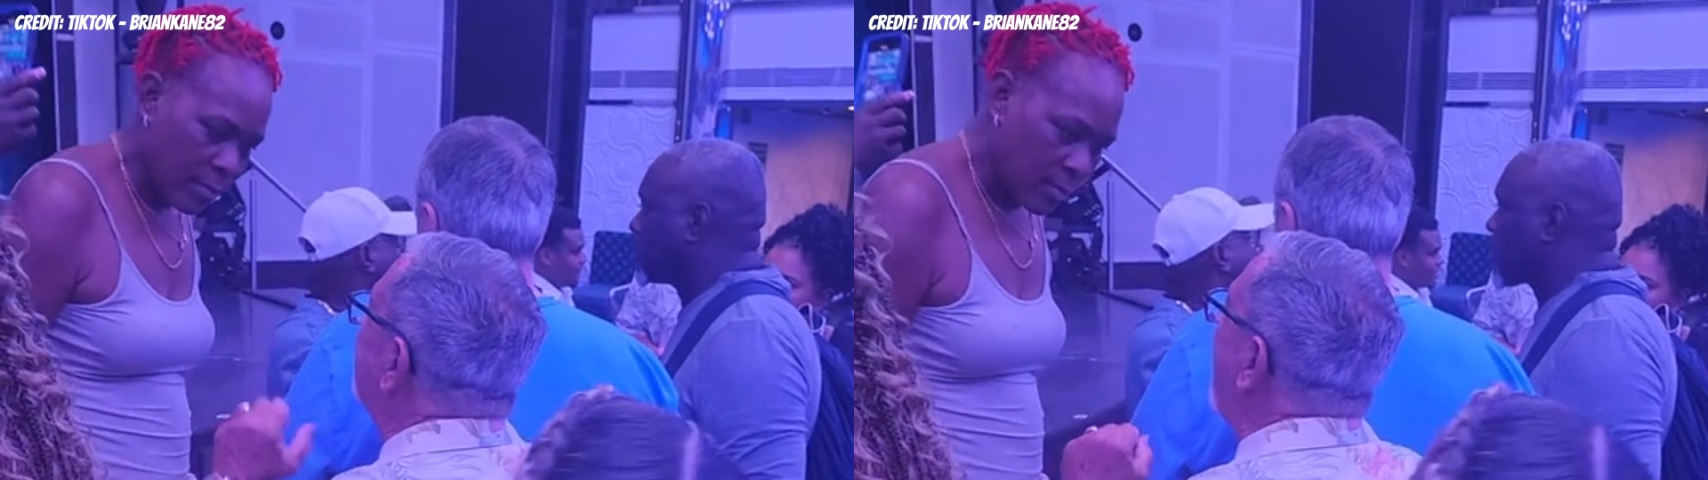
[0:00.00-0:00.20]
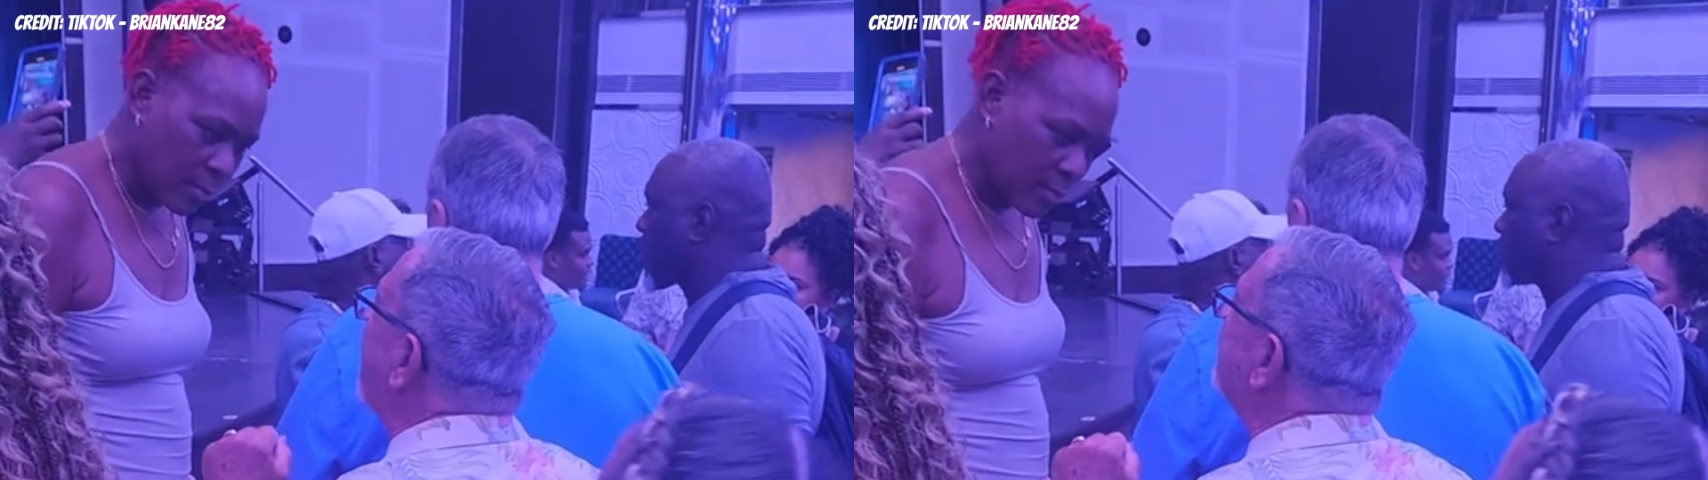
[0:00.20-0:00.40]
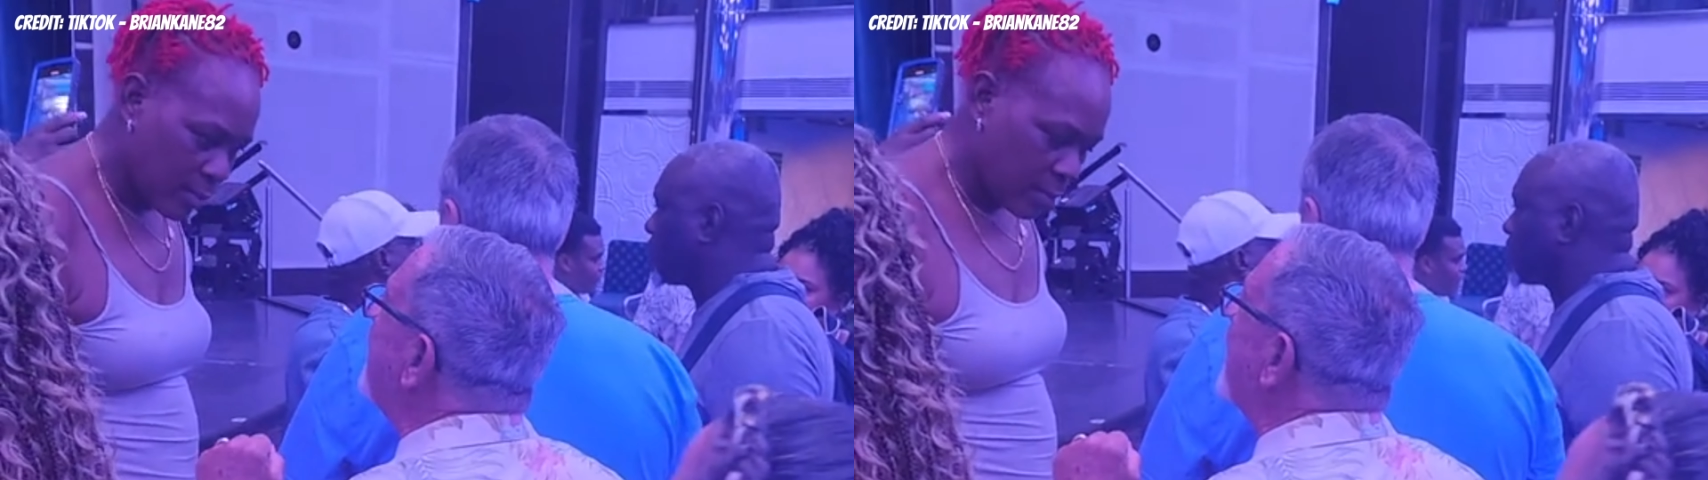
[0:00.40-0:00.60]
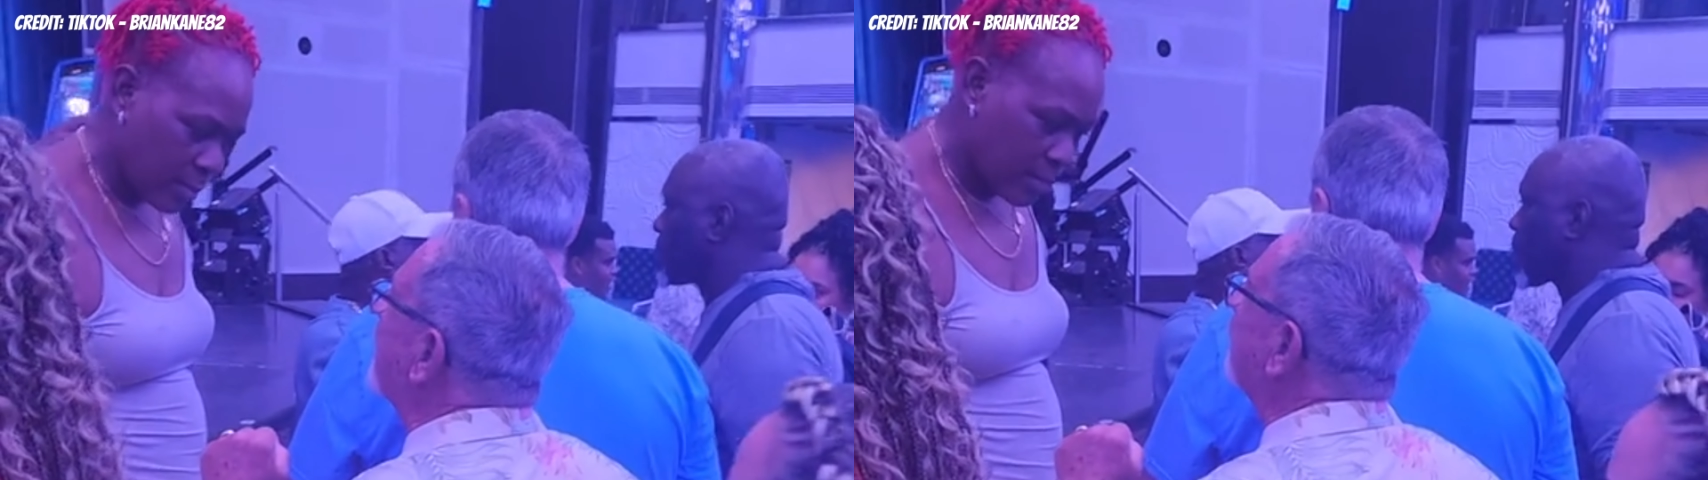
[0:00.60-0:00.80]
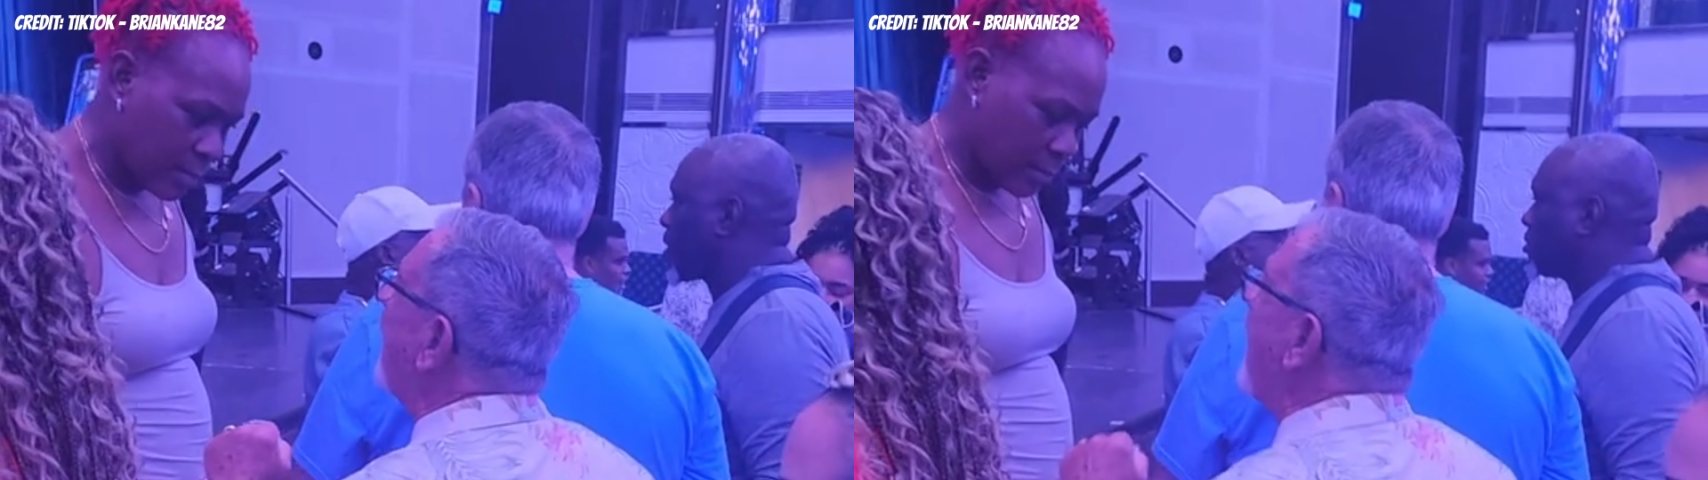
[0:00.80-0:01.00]
turned
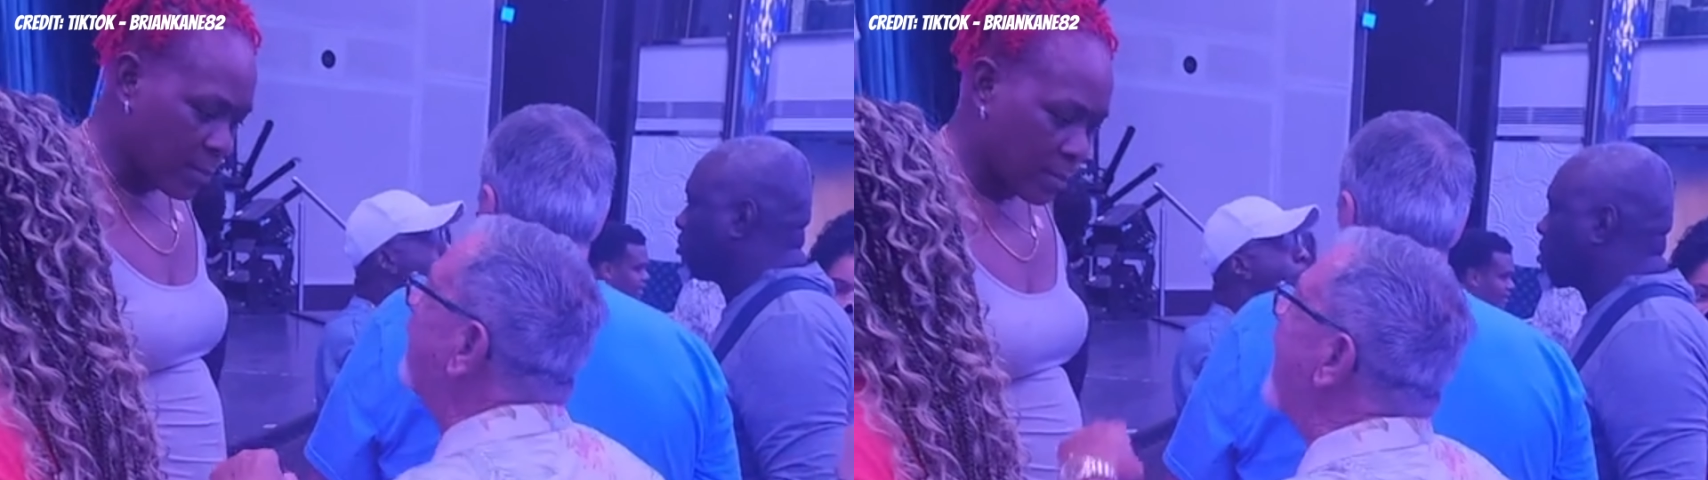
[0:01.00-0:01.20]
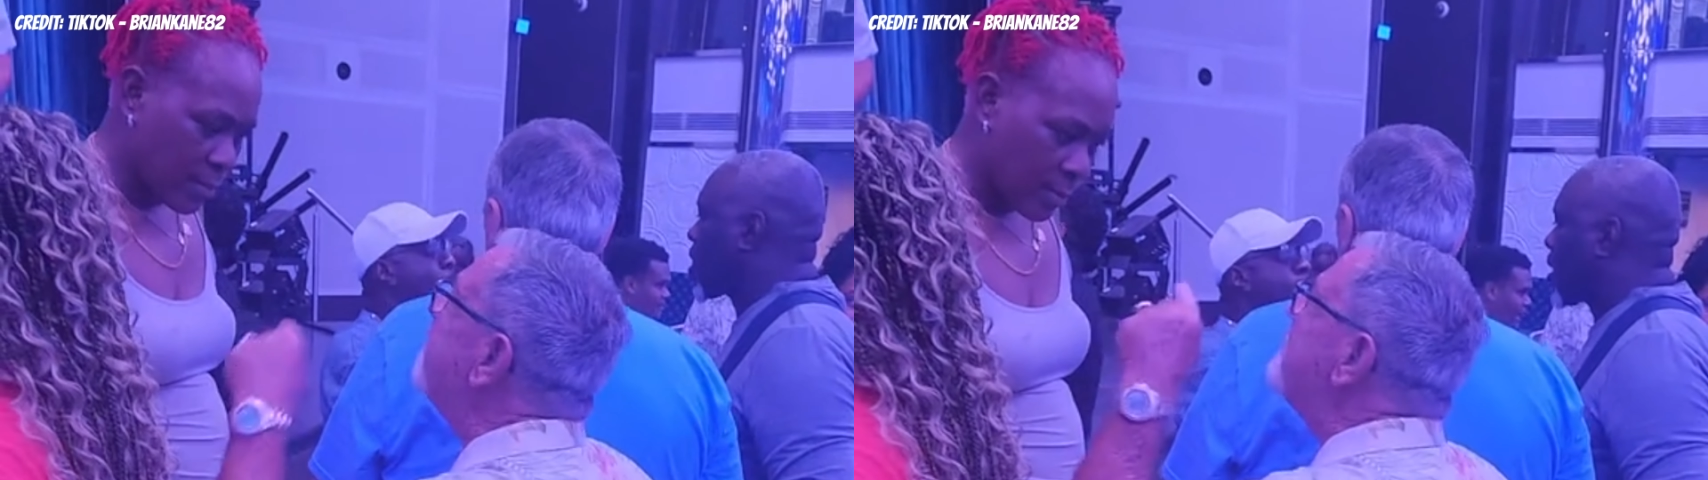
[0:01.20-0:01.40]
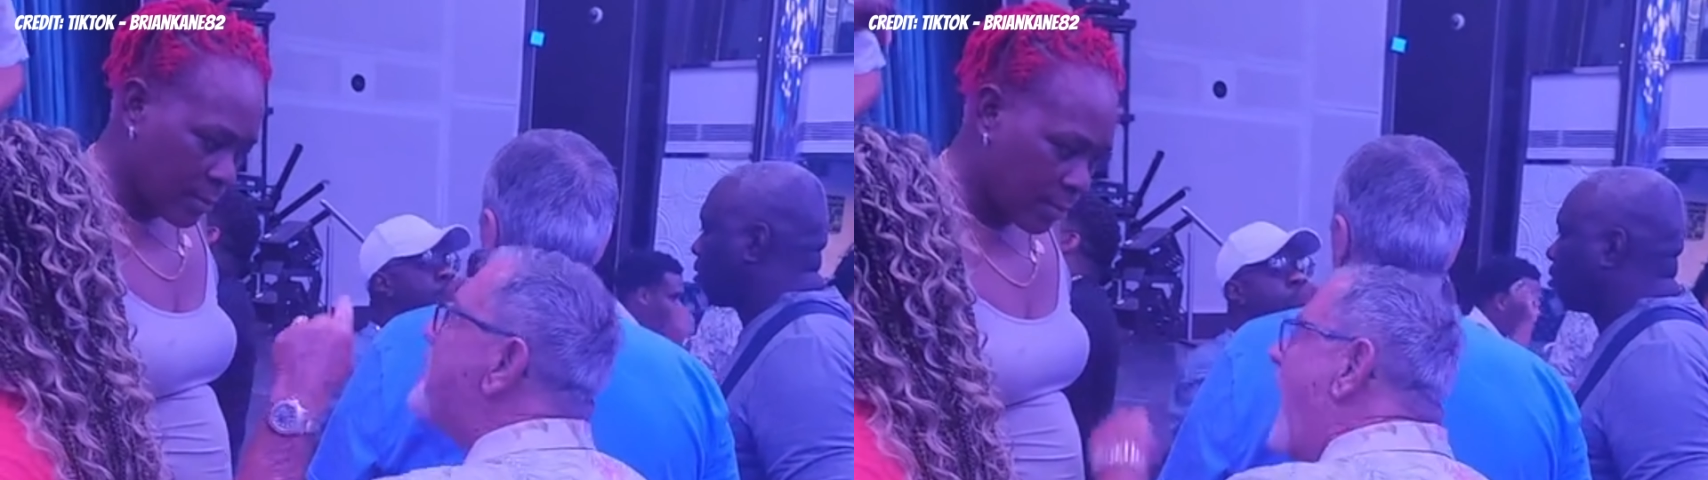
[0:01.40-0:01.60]
into an eight-night